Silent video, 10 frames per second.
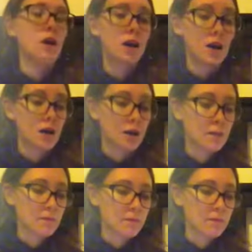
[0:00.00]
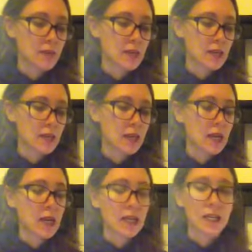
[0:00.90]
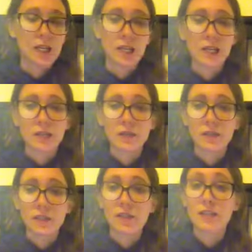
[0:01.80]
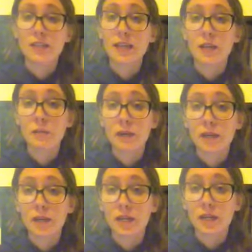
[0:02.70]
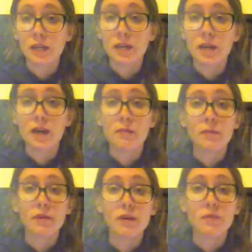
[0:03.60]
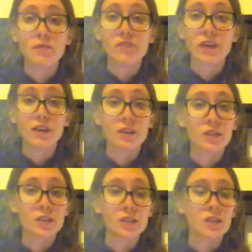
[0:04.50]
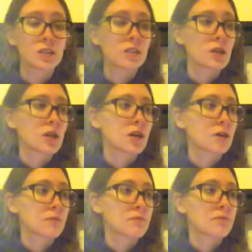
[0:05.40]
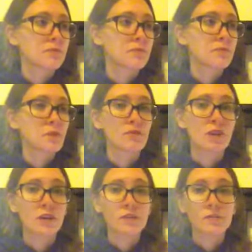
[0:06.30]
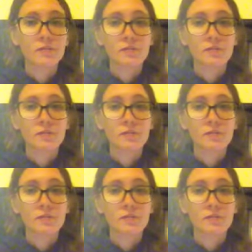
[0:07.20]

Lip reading: And then I had another, it's a yellow parakeet. Her name was Valor, or Vase.